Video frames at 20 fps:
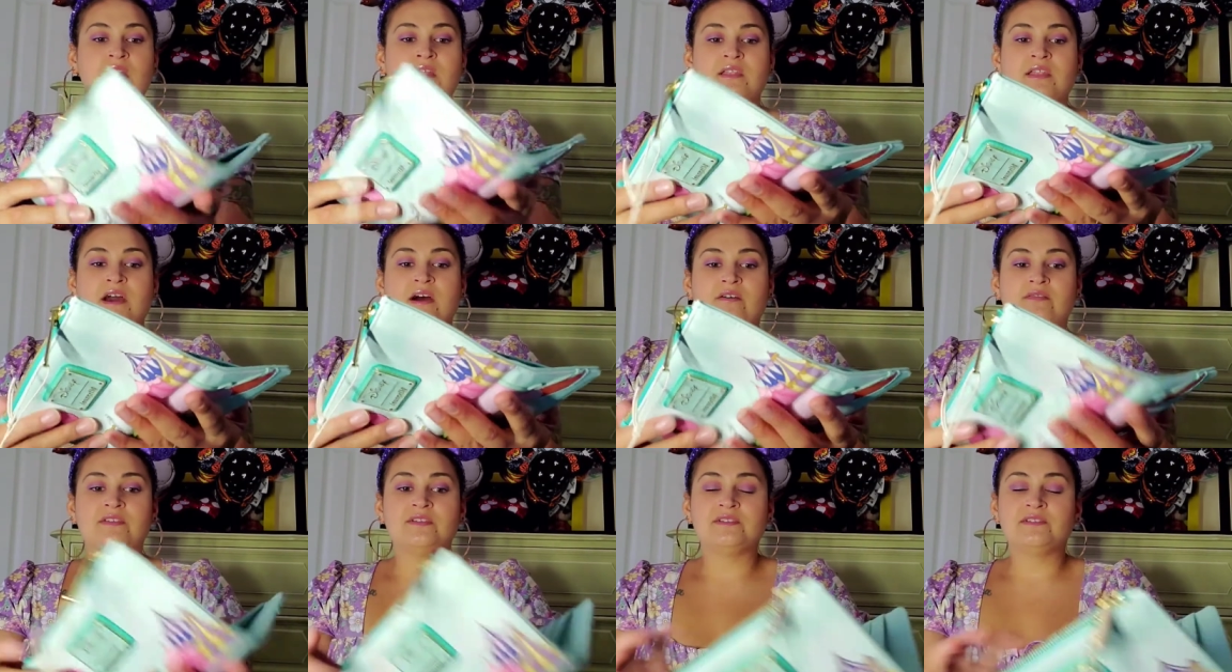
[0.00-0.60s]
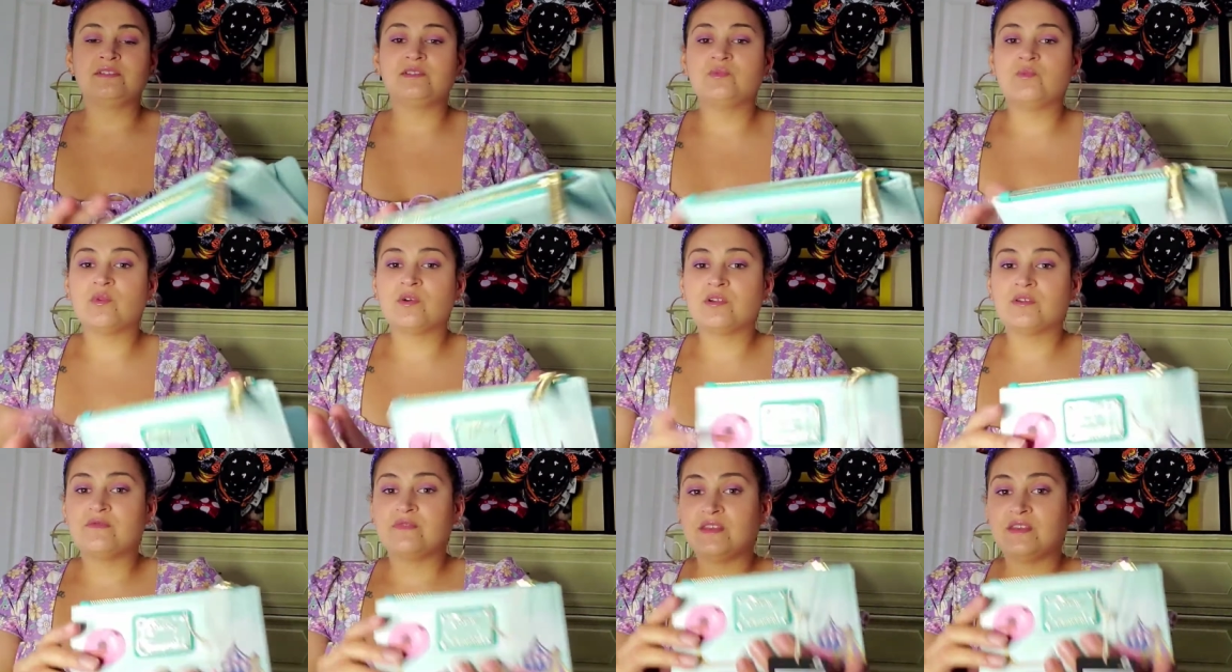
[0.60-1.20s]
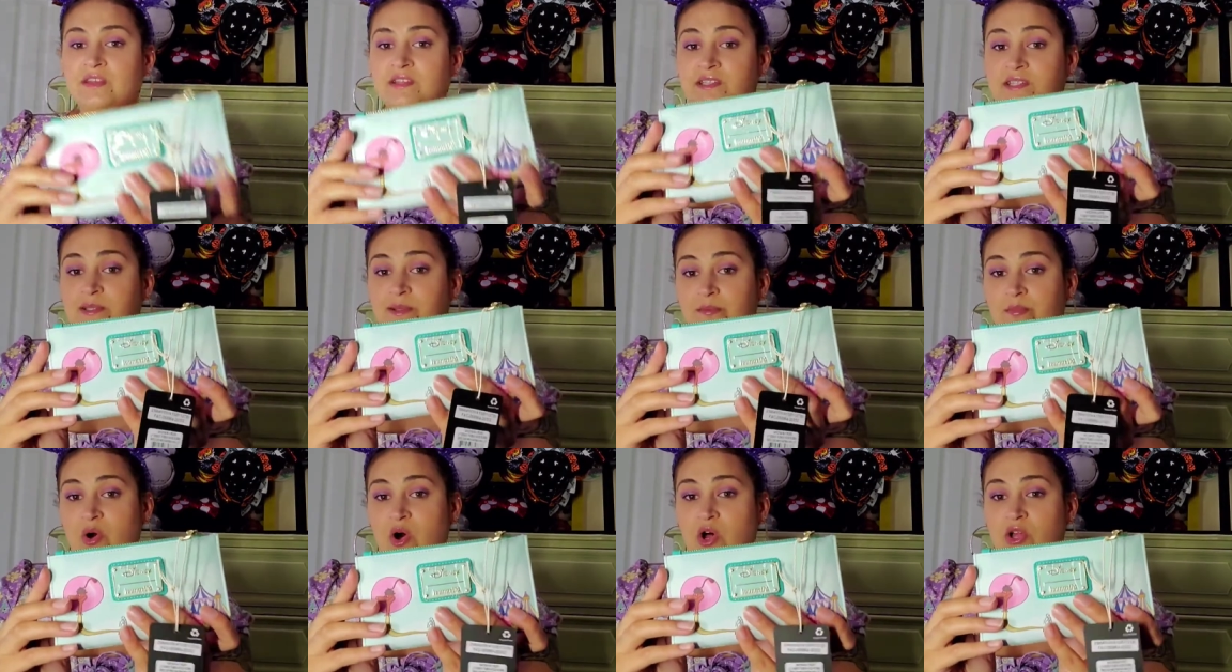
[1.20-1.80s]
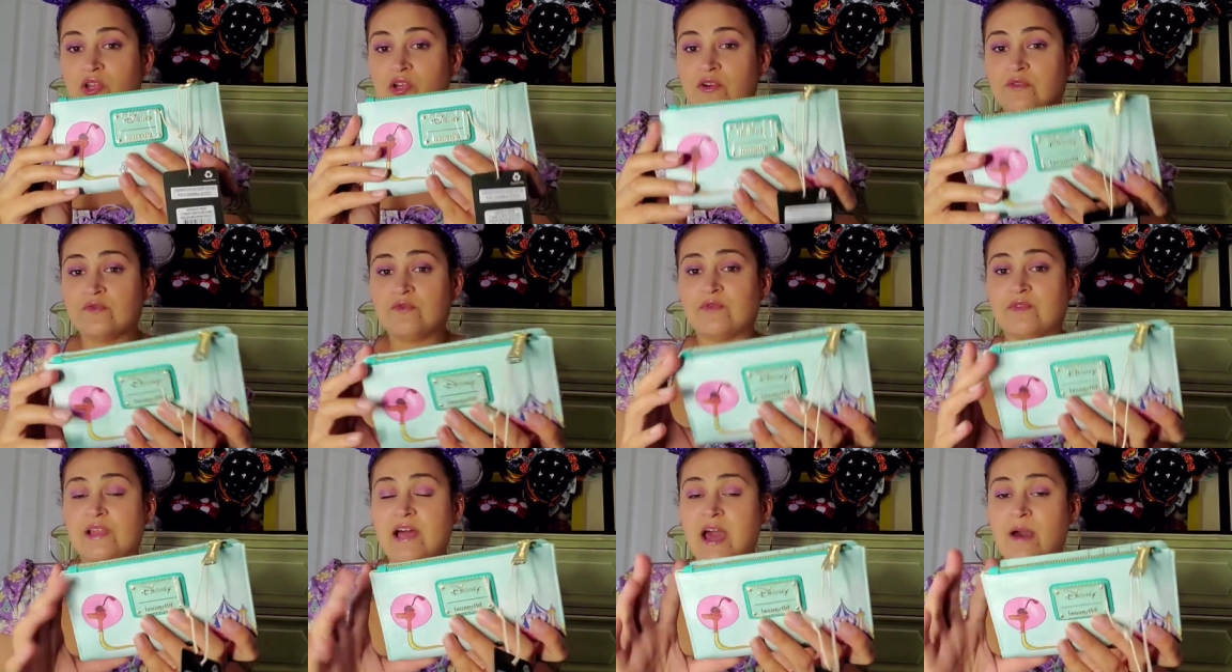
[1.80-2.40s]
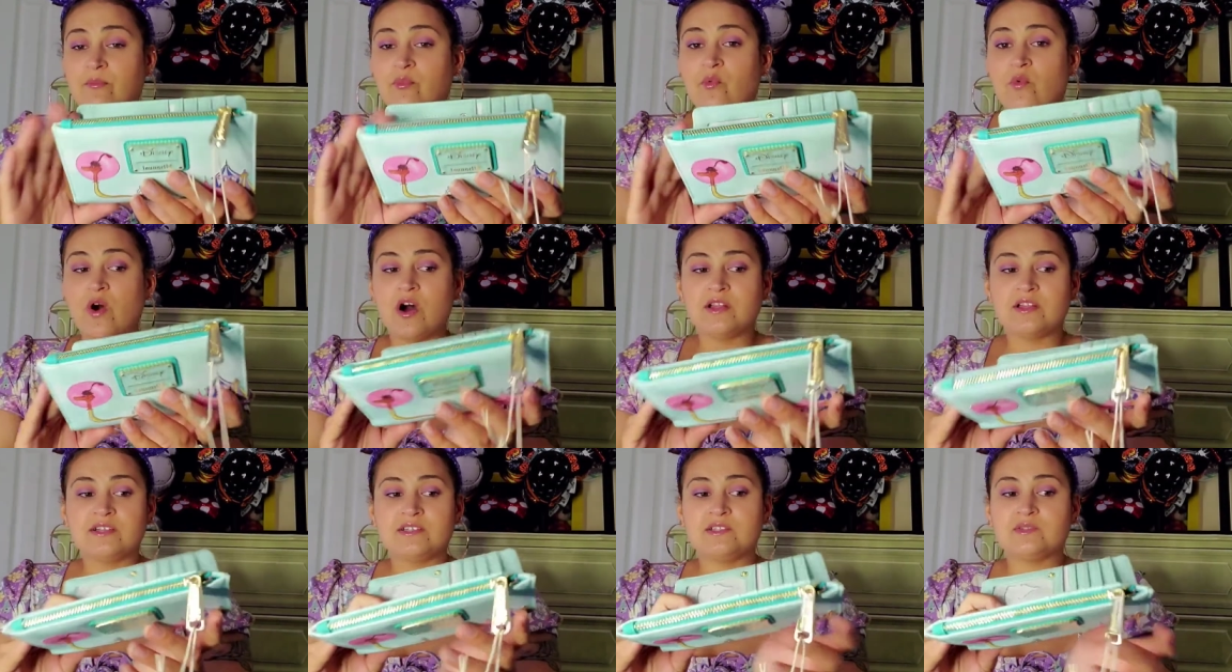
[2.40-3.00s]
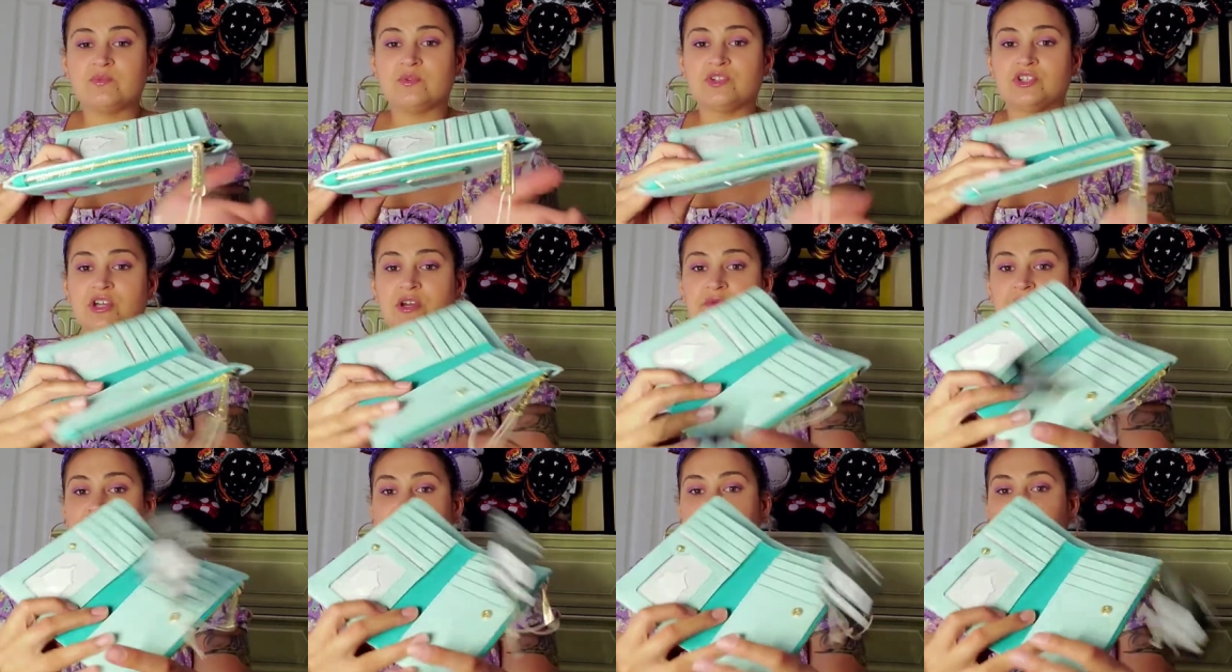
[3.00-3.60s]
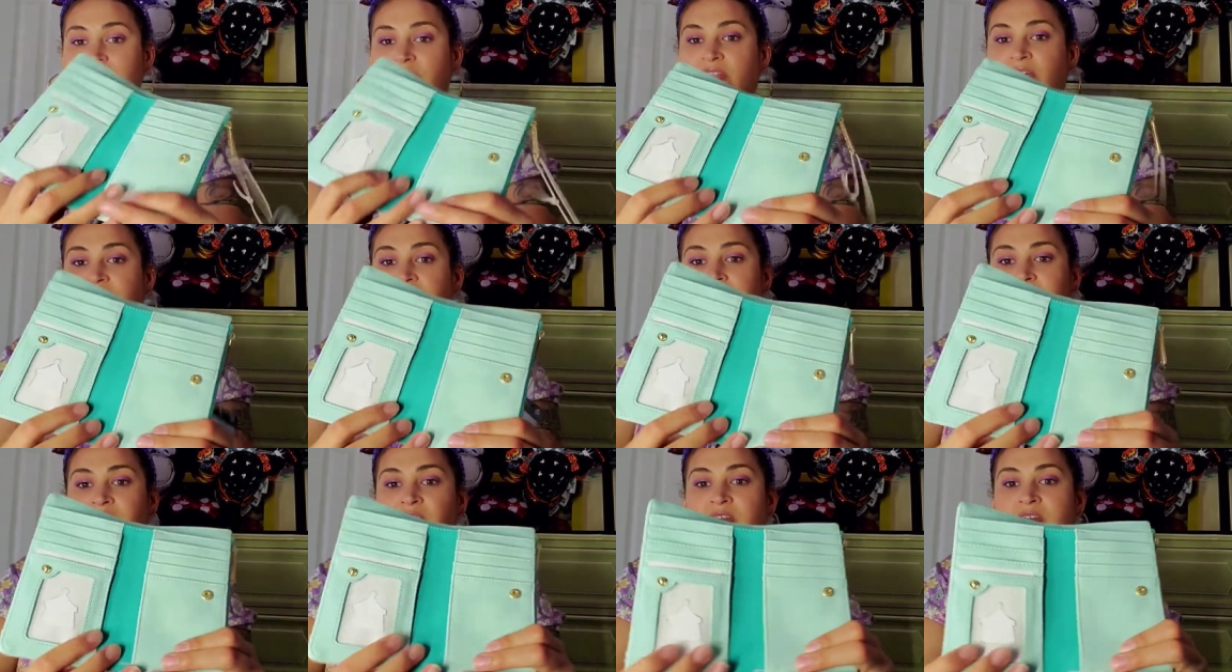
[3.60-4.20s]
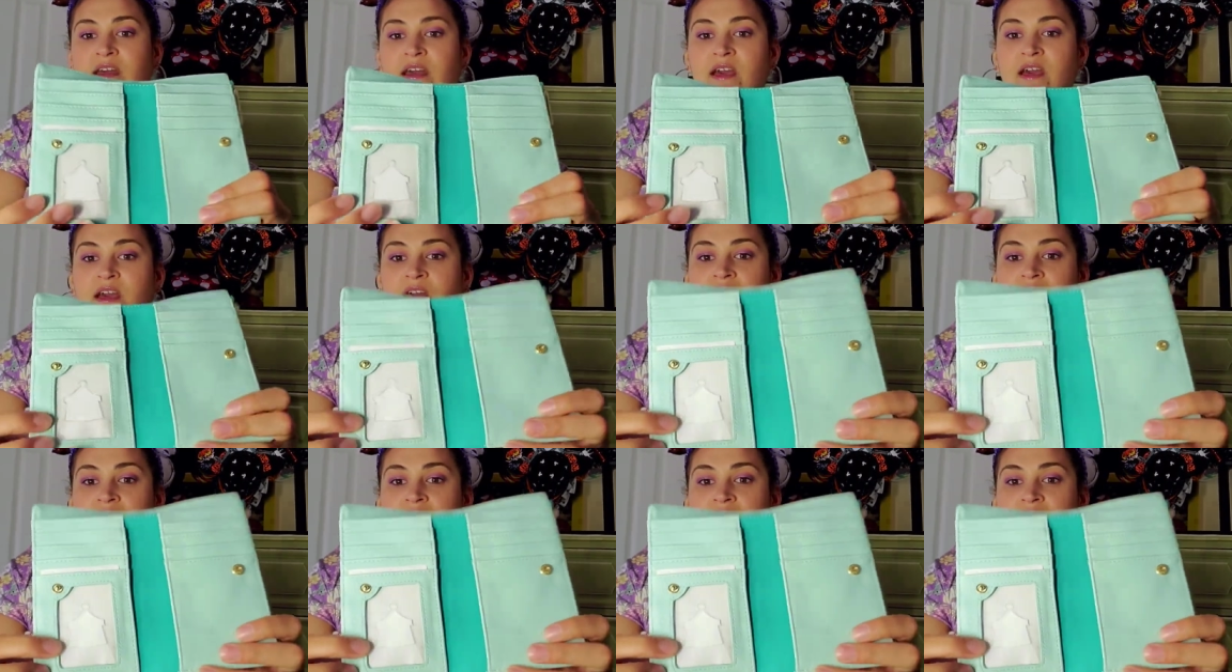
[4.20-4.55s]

Now this is one of these smaller flap wallets which I really like.